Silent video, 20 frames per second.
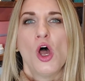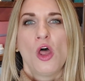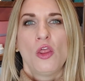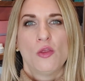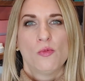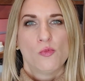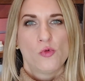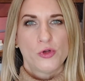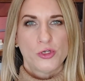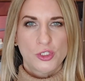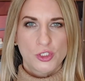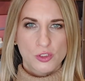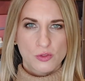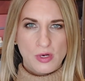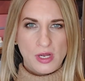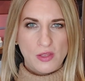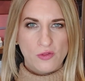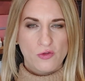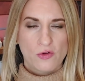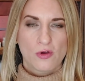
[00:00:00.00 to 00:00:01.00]
The
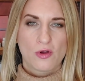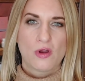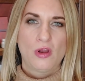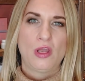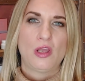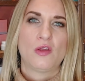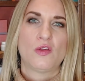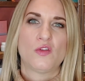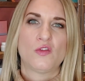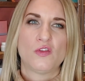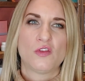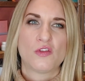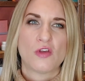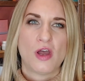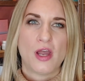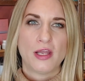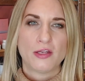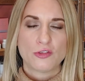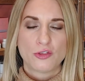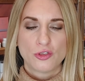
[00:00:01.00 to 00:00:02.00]
moisturizer is
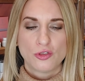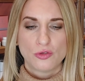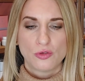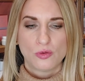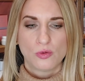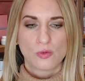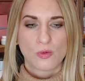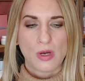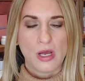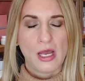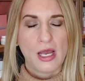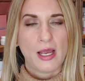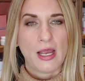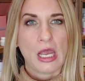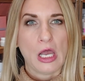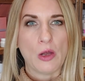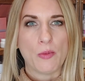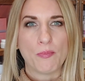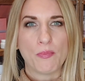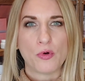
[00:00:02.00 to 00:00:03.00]
designed to
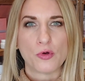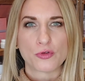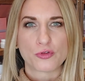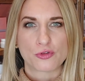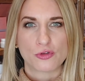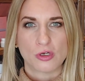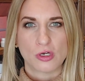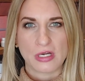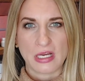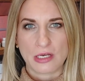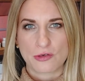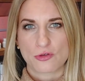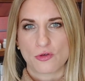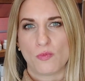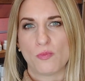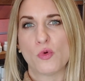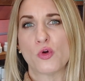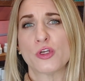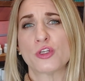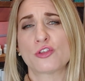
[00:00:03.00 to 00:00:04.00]
help bolster your natural
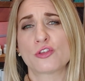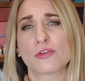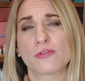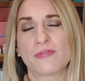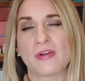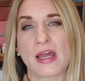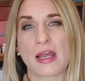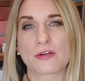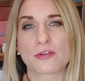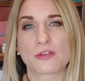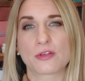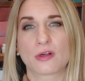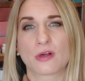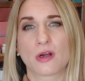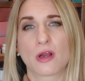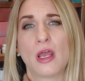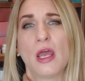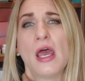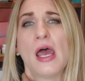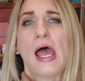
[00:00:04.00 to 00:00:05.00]
moisture factor,